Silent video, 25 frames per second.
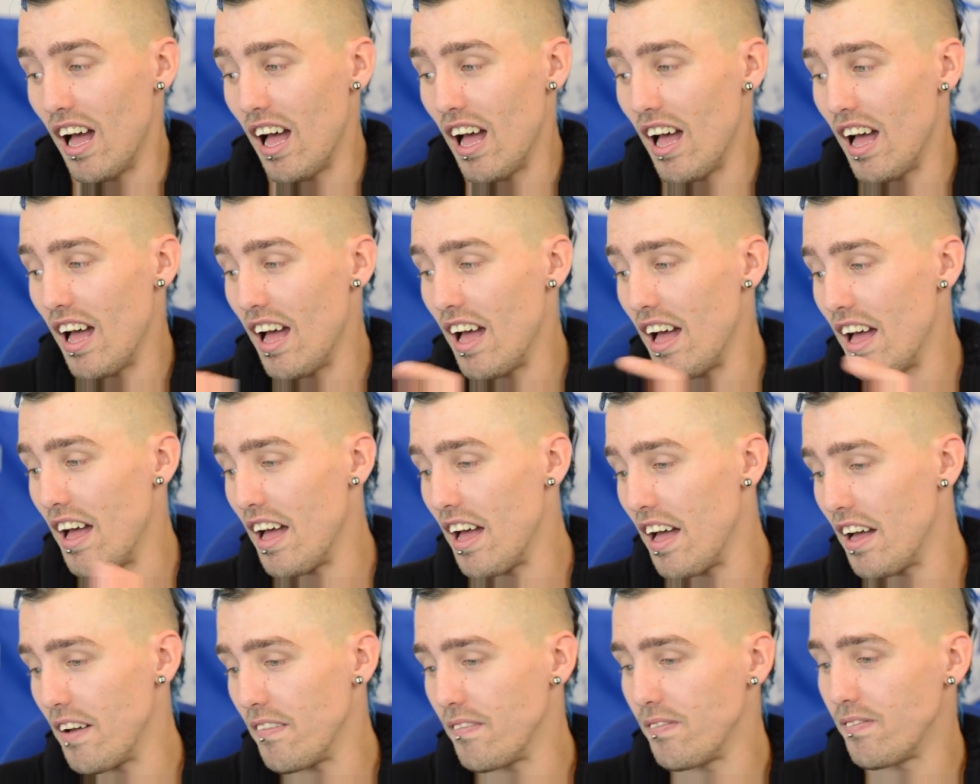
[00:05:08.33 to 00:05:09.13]

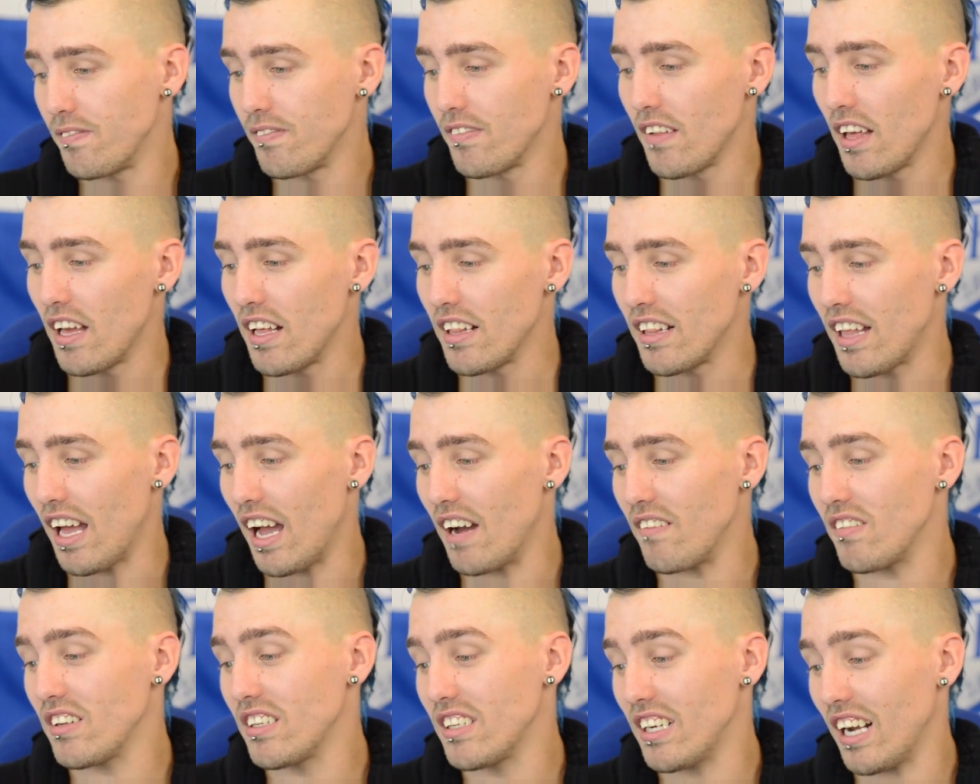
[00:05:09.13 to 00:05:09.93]
They
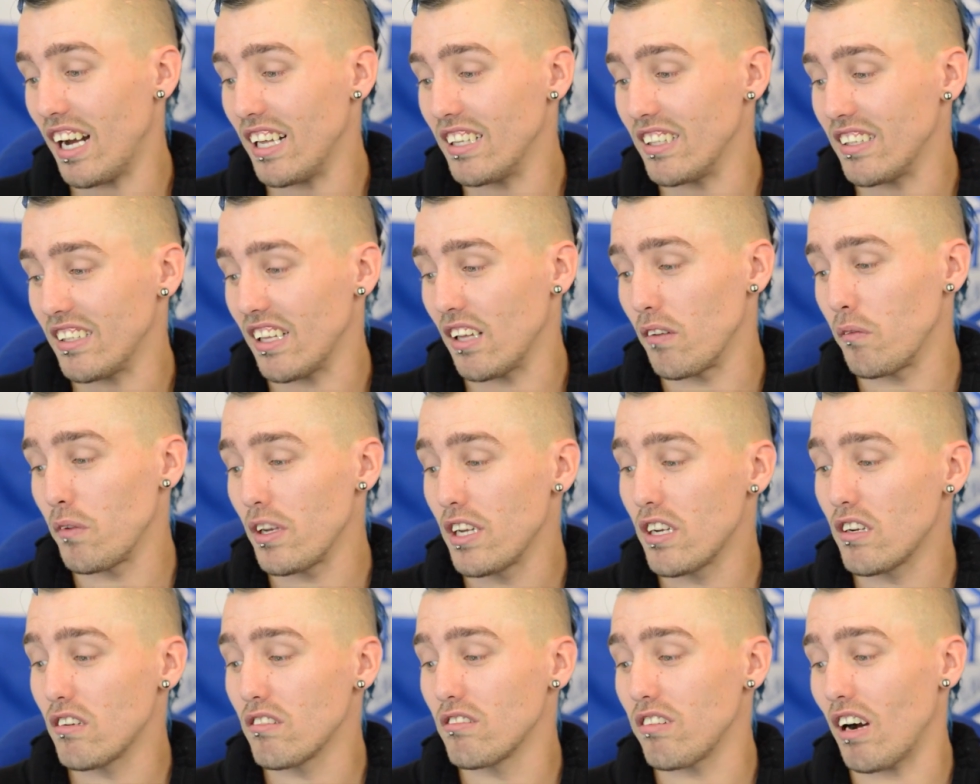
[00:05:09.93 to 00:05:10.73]
have a chance and
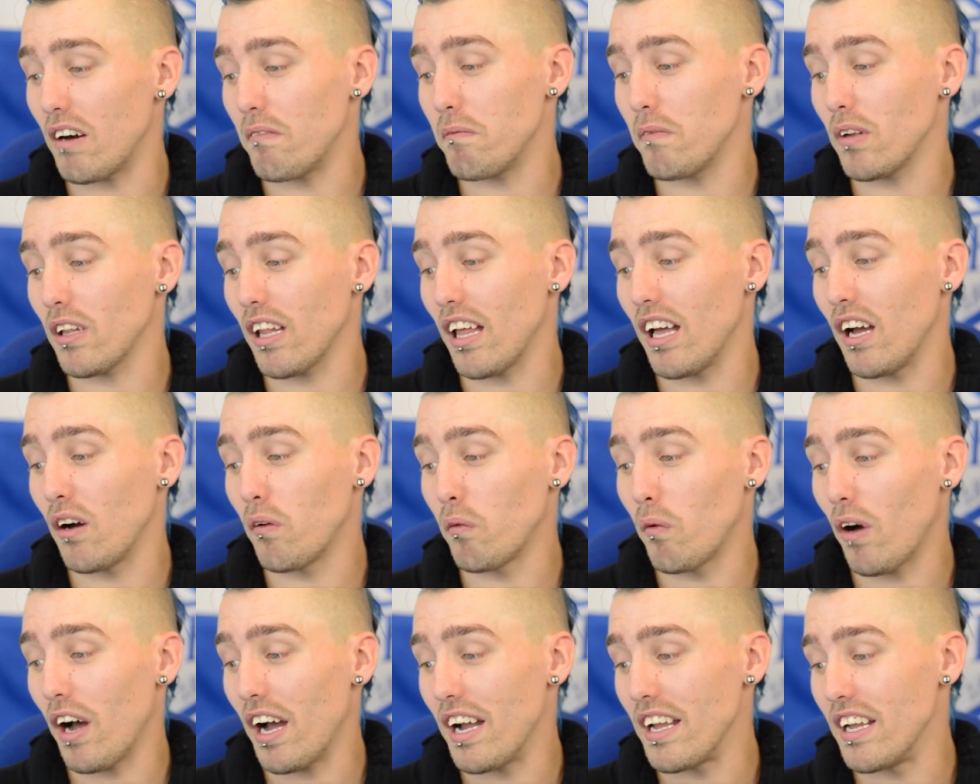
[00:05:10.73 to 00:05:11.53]
we scramble it
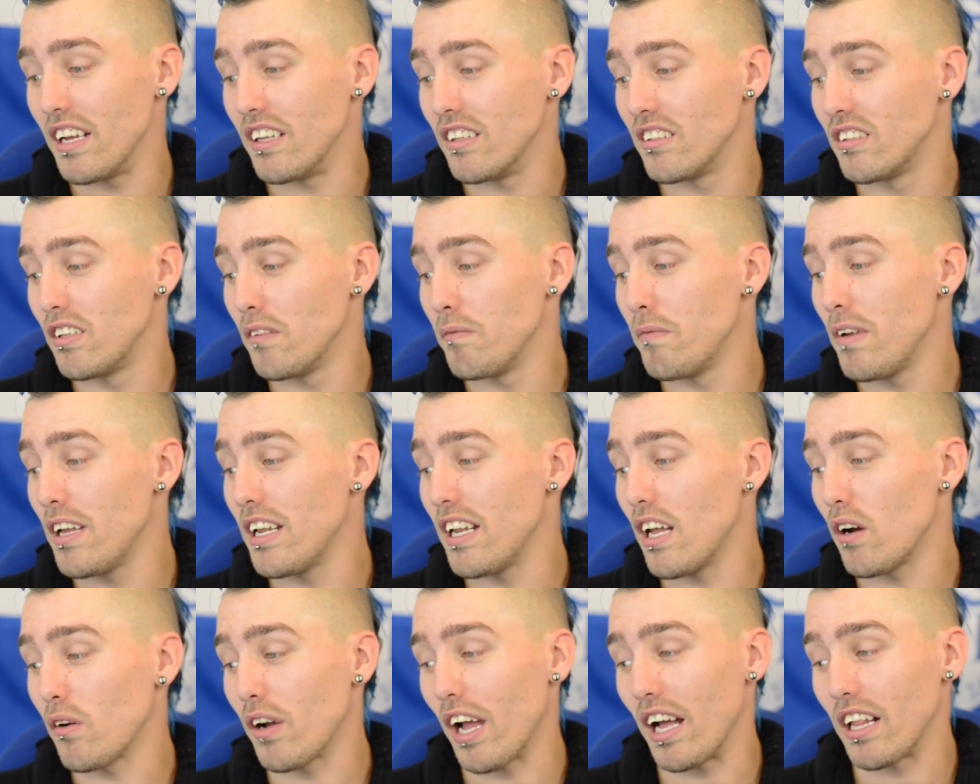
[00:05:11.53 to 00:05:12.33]
away and
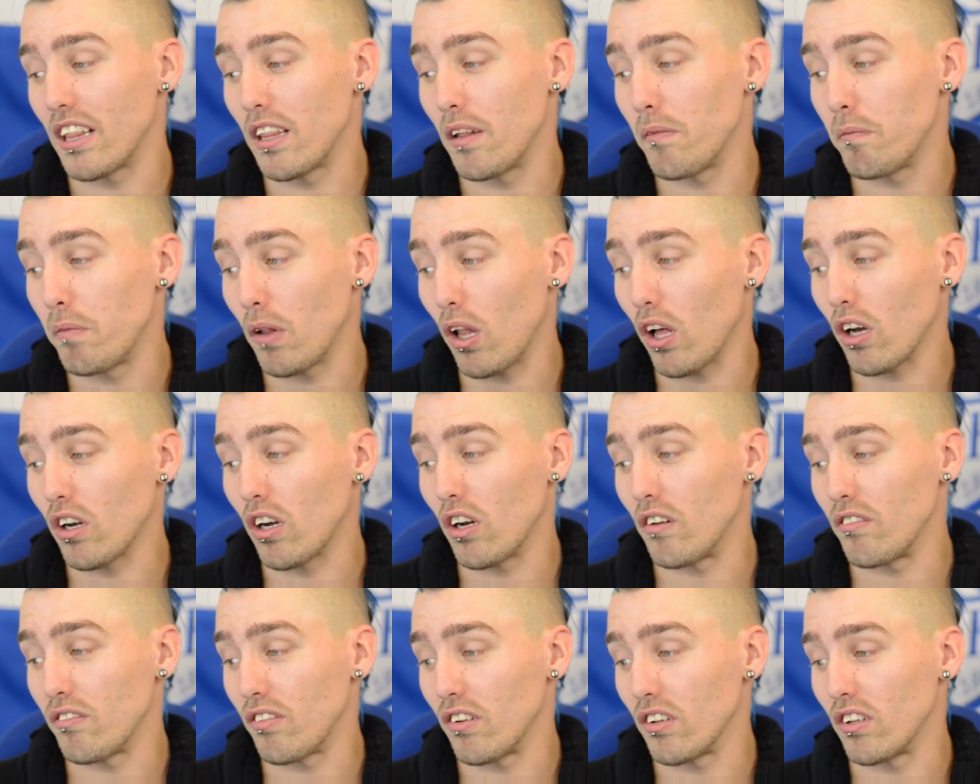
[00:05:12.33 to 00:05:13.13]
Semedo gets the
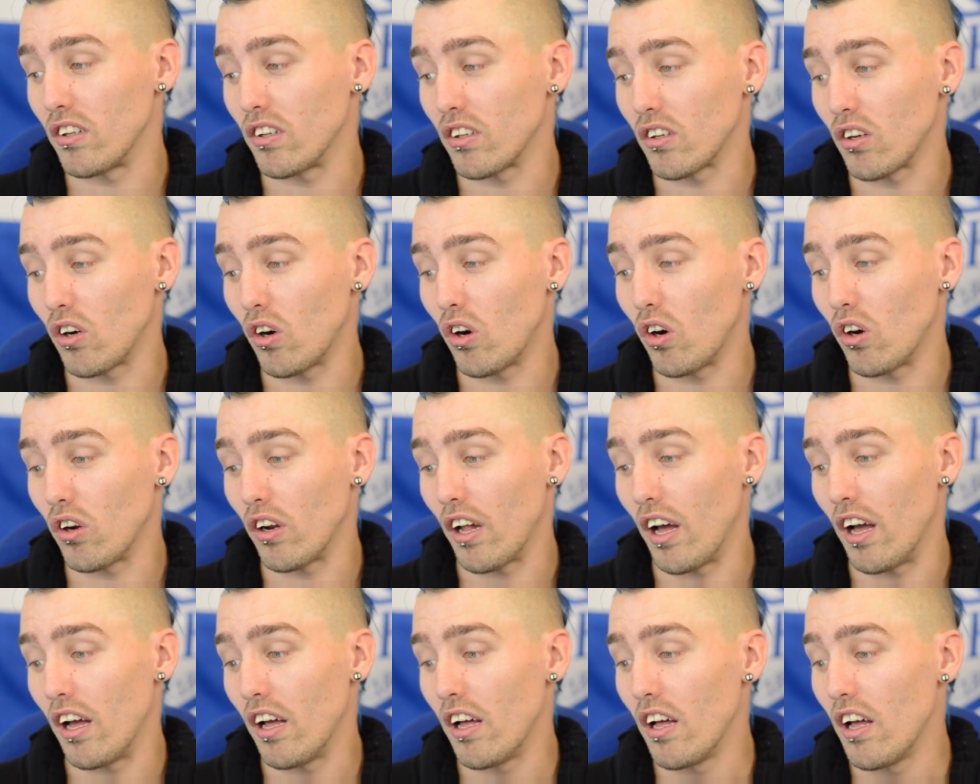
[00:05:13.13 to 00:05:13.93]
block on from the
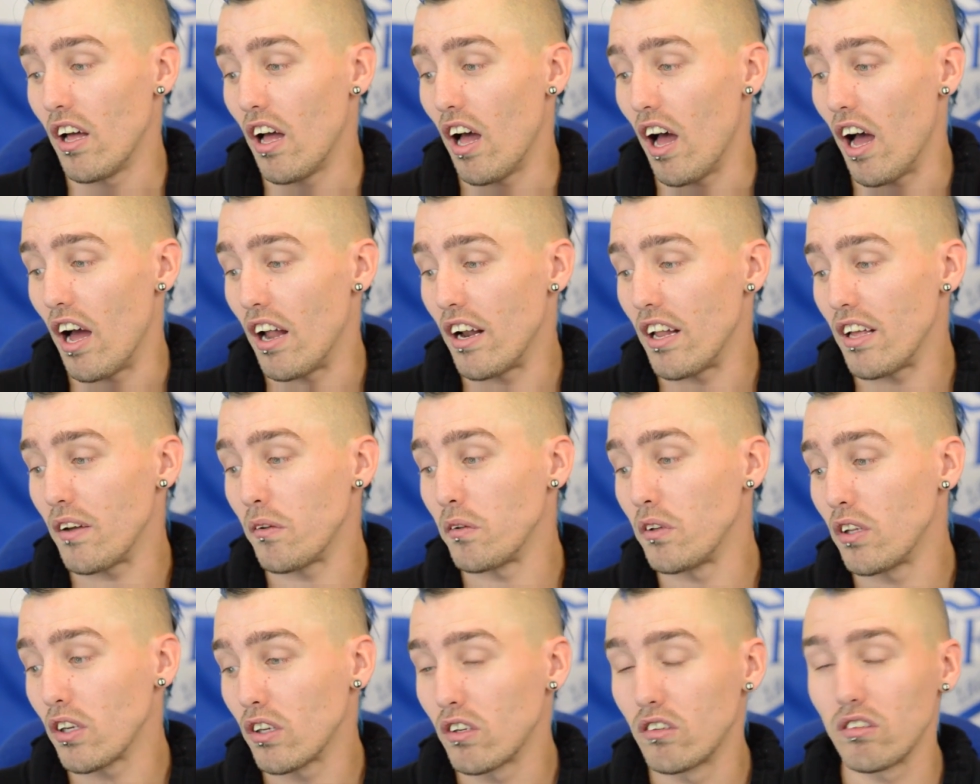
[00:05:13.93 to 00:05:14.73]
corner. And it
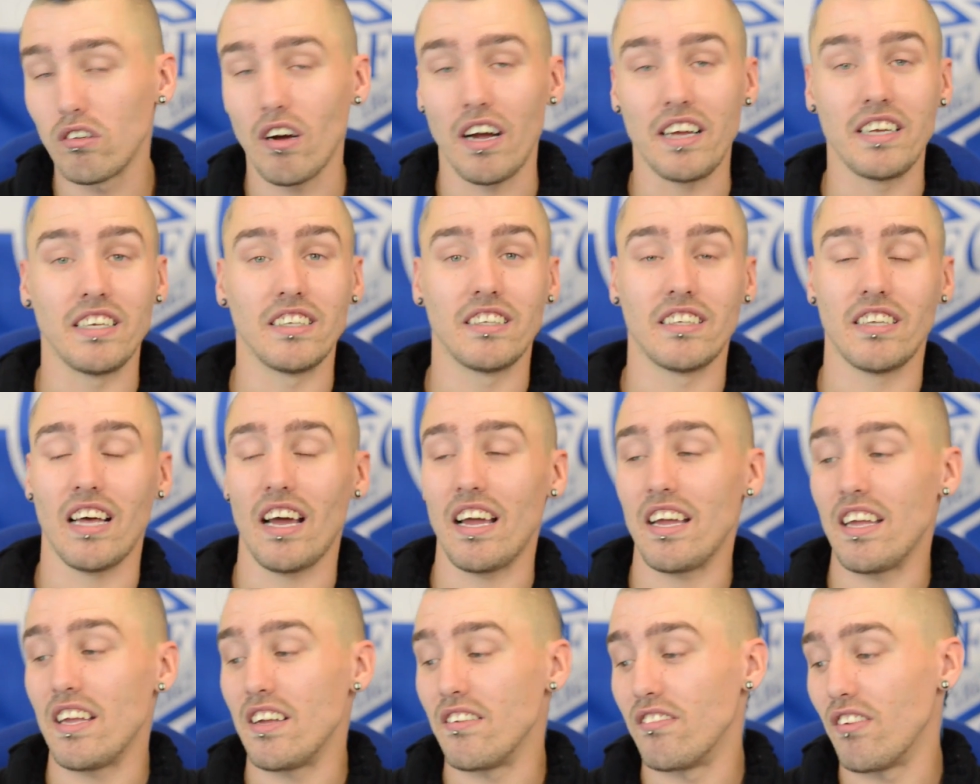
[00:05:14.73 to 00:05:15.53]
was a great
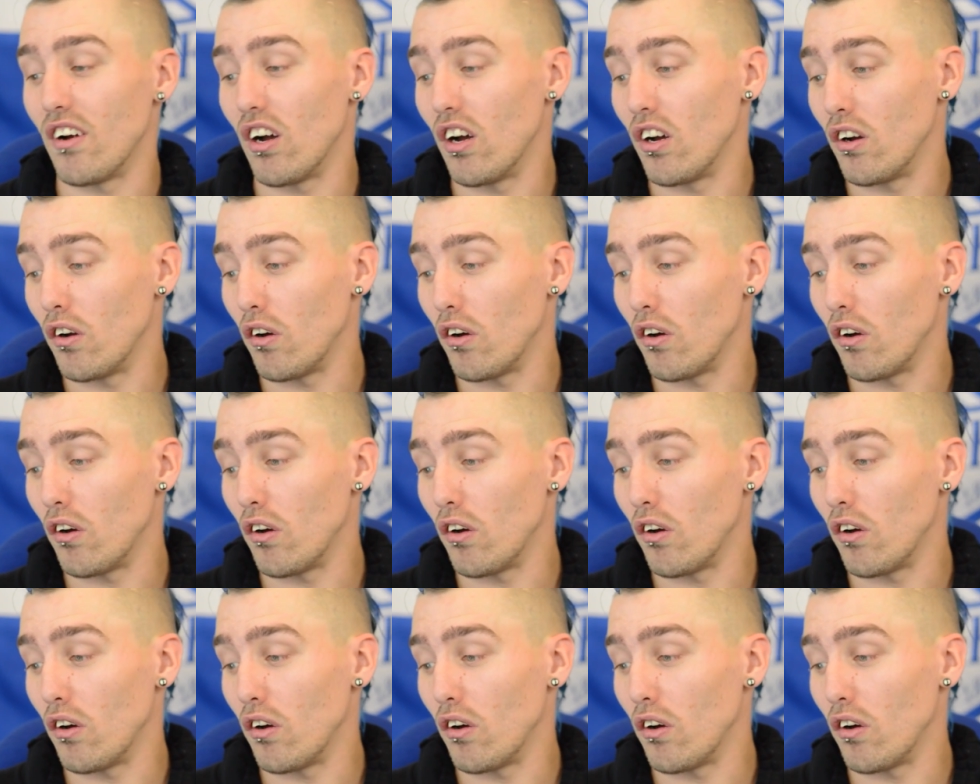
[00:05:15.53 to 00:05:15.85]
save